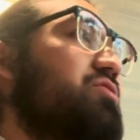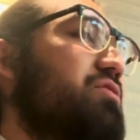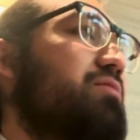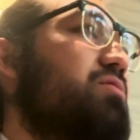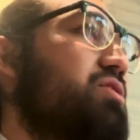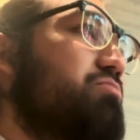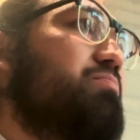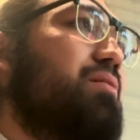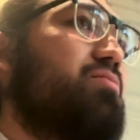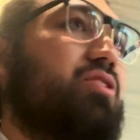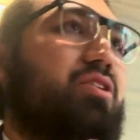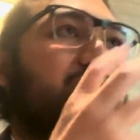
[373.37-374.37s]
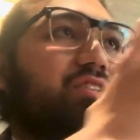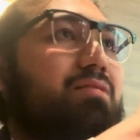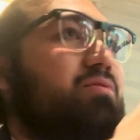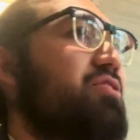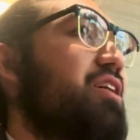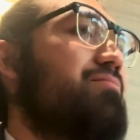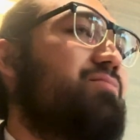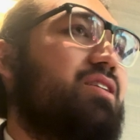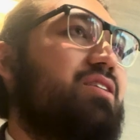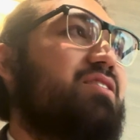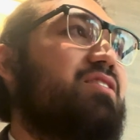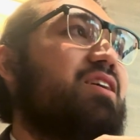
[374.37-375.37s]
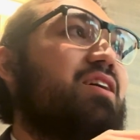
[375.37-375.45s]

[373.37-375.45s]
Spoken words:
label it Republican or Democrat, because